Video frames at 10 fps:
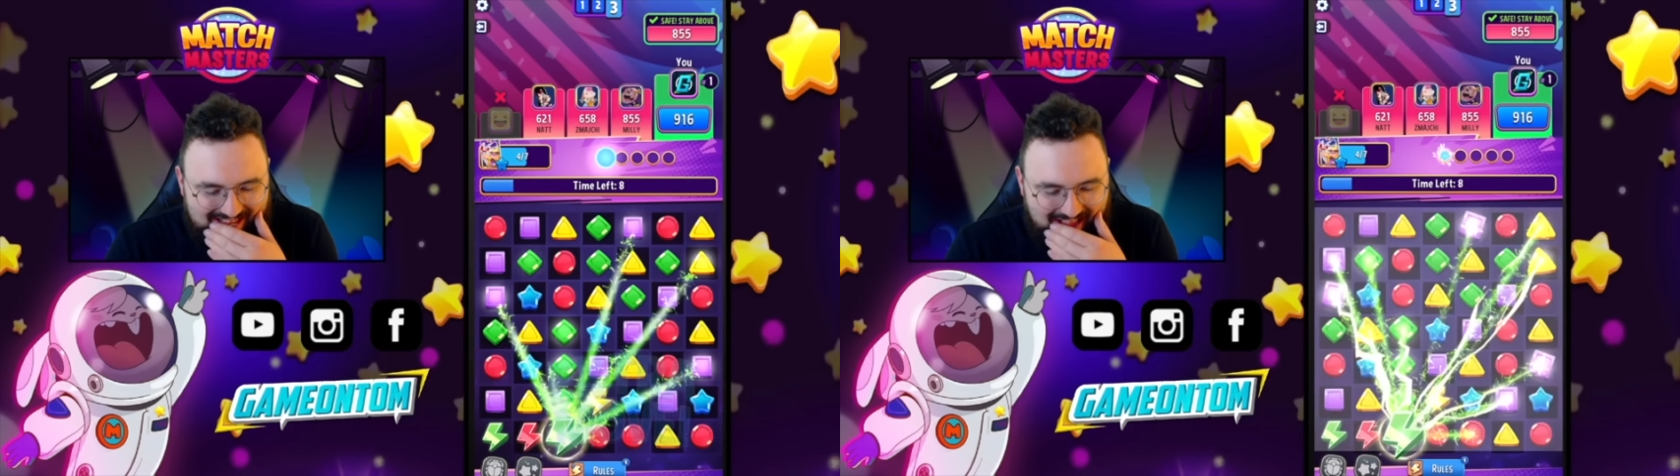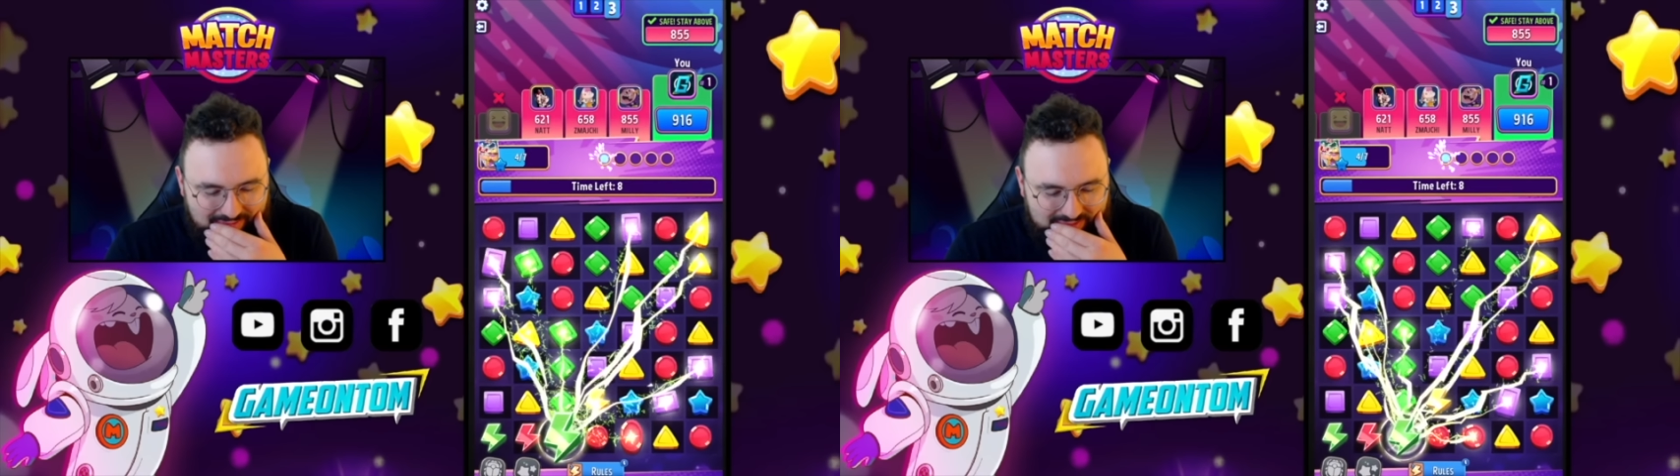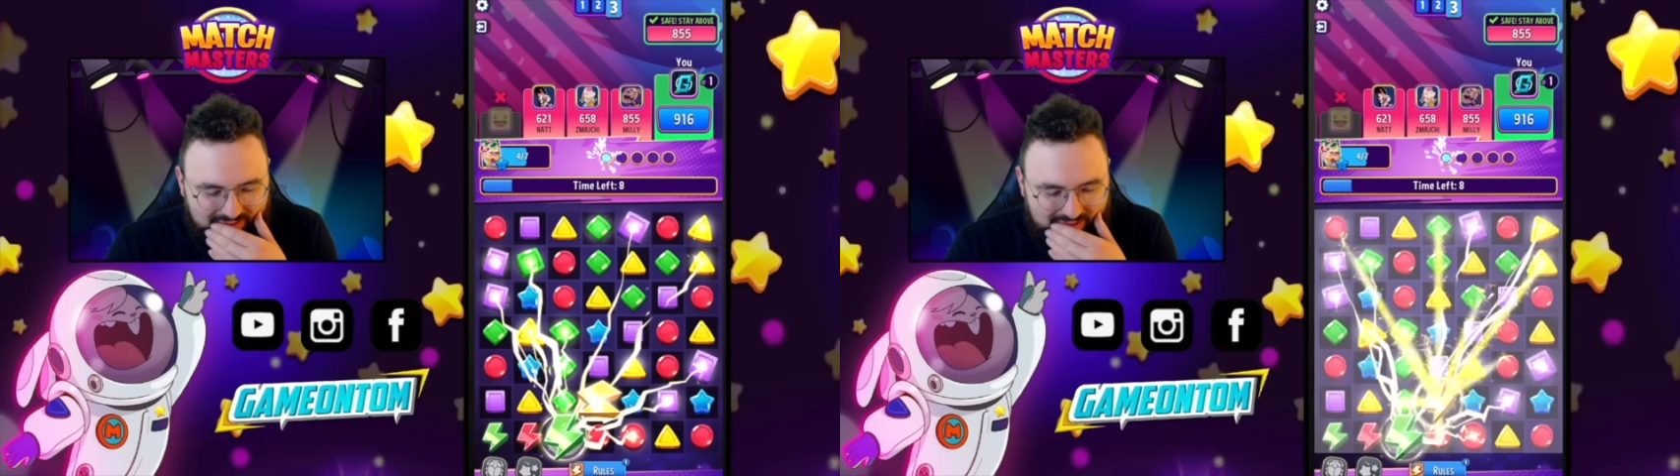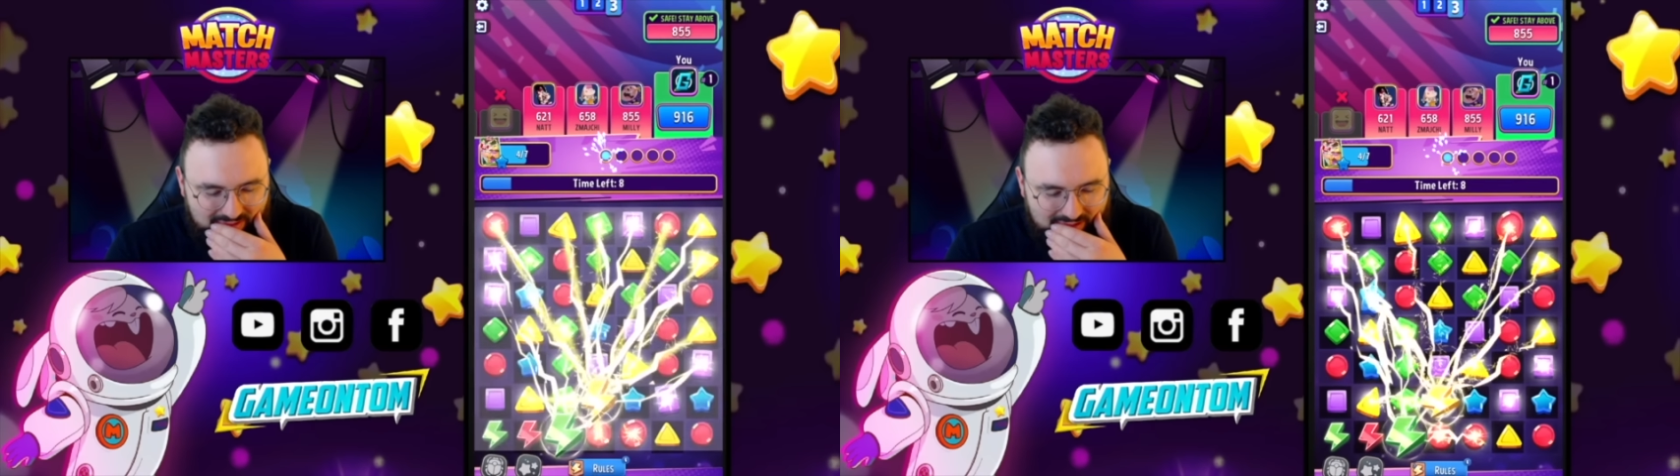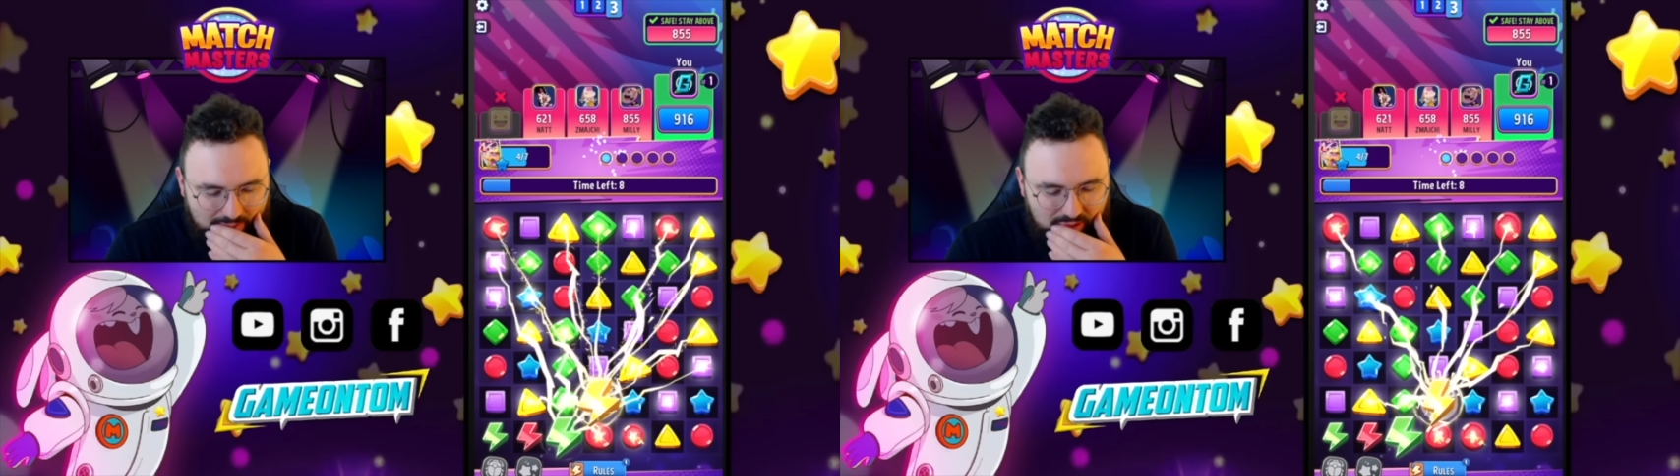left.
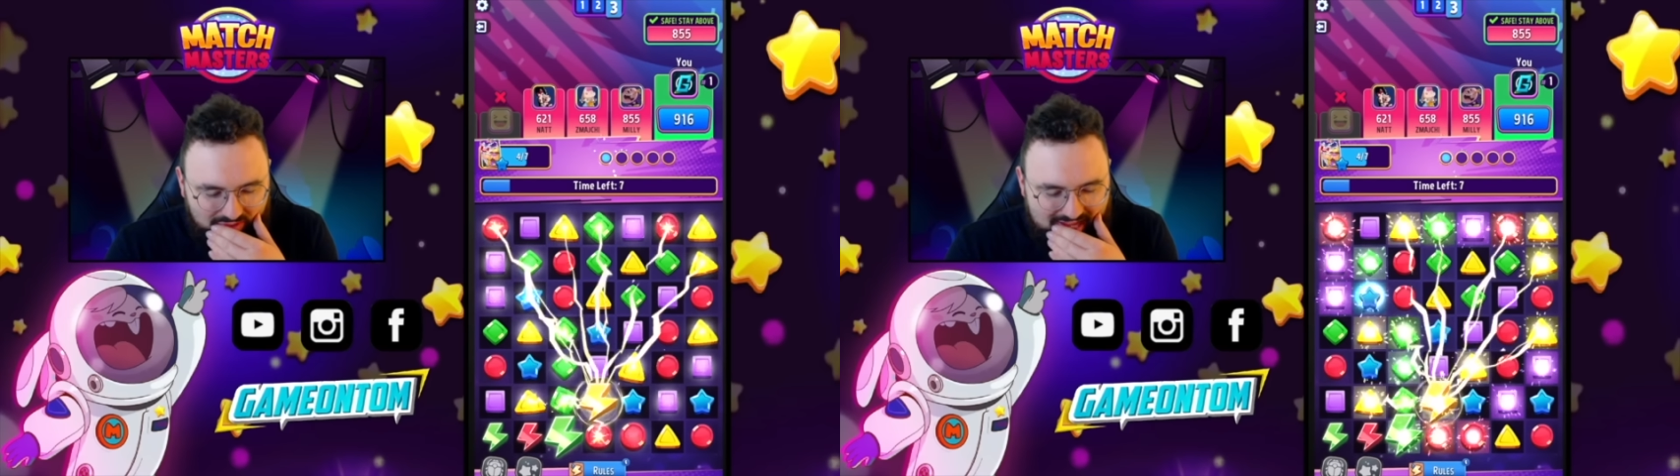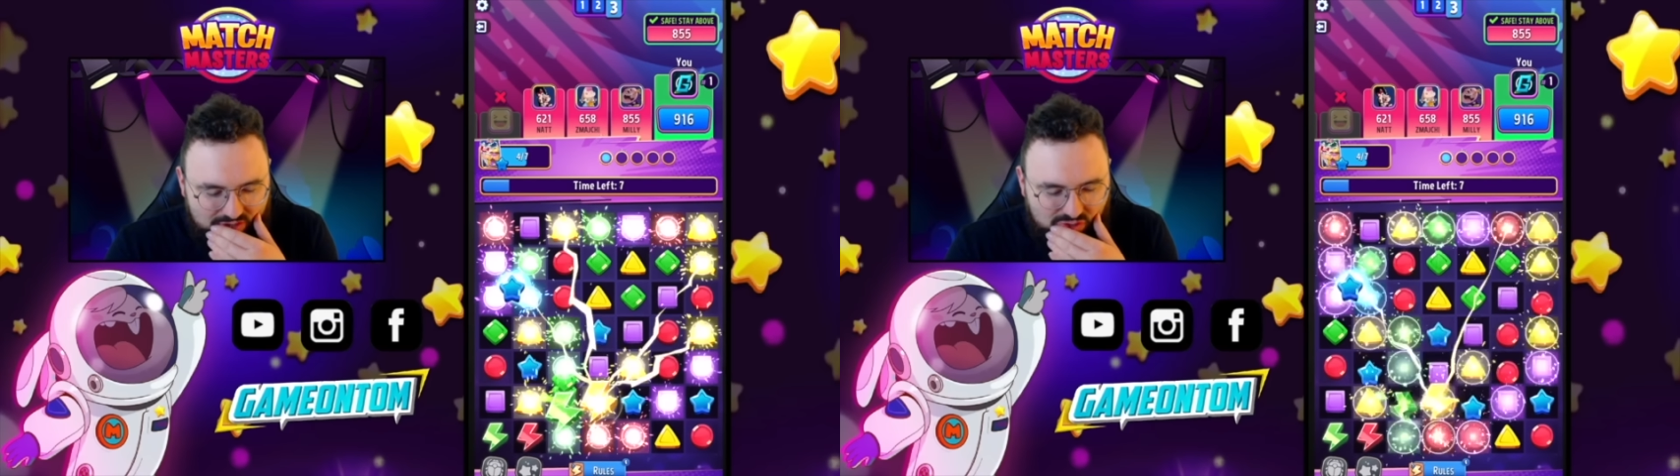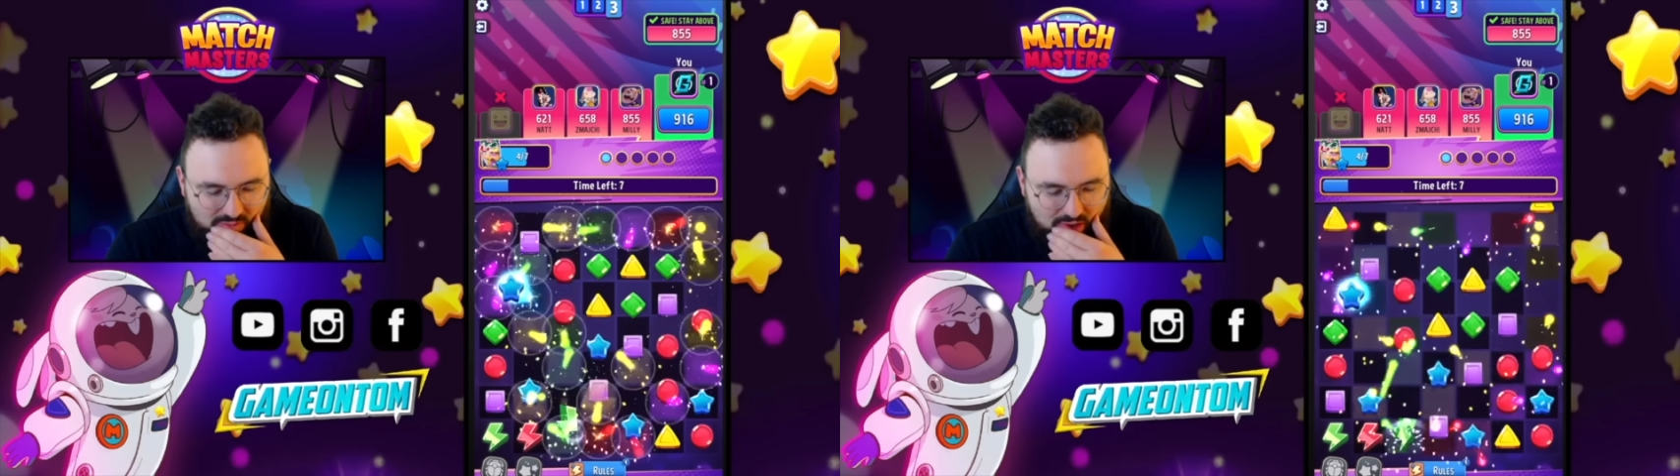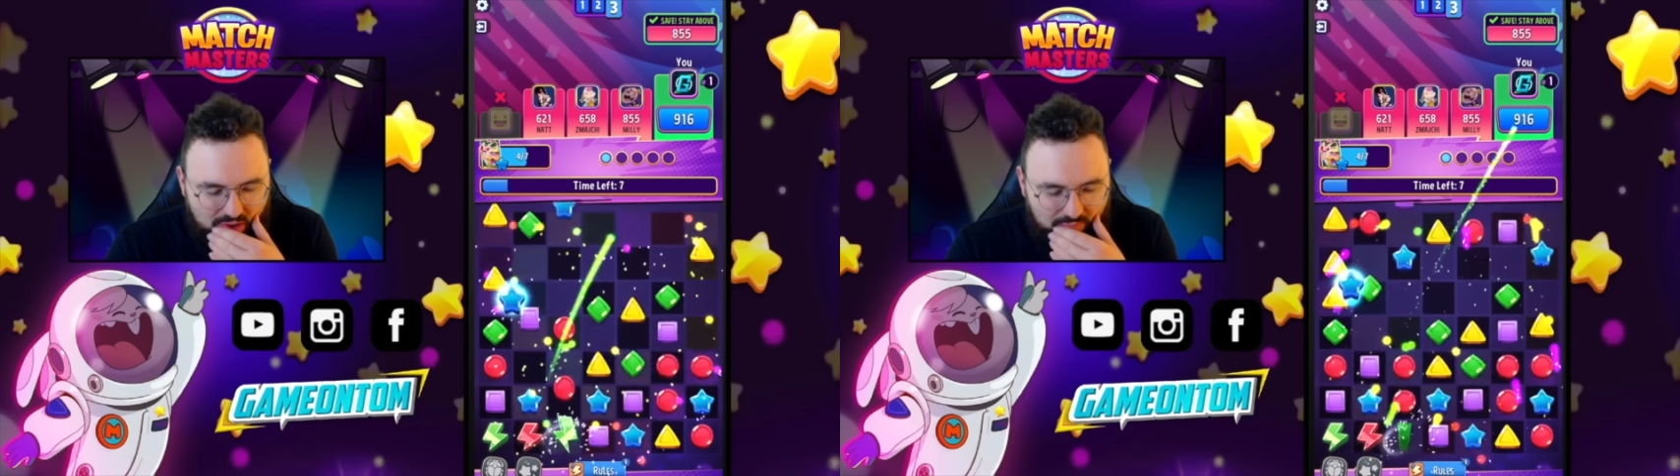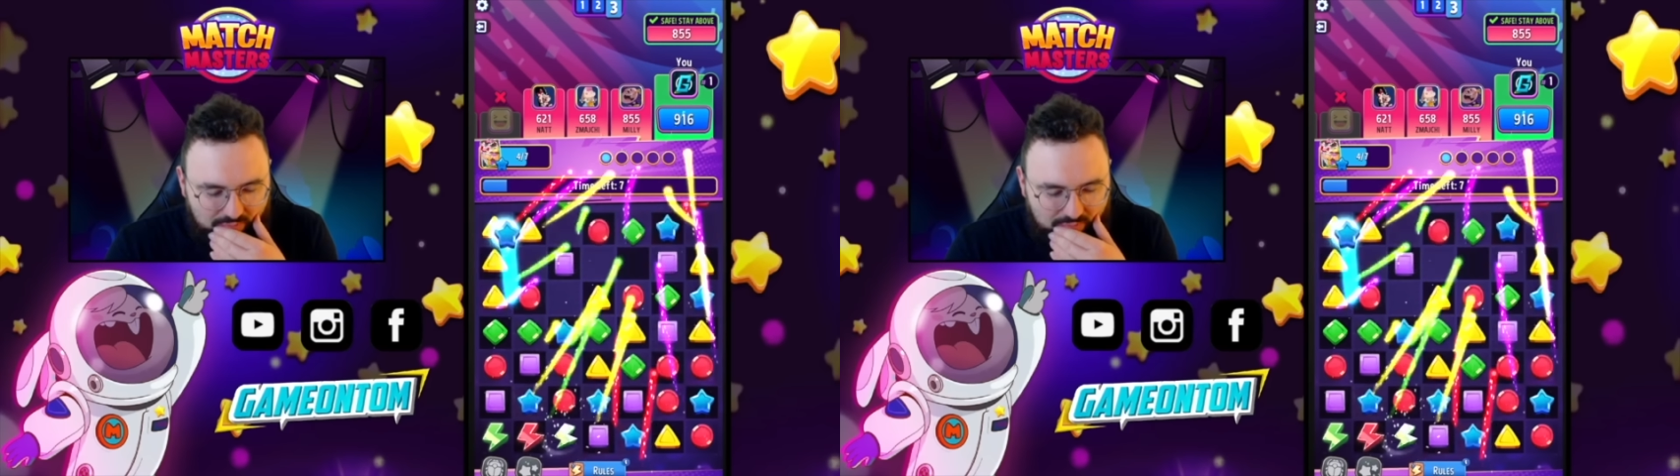Okay, we've got the extra move.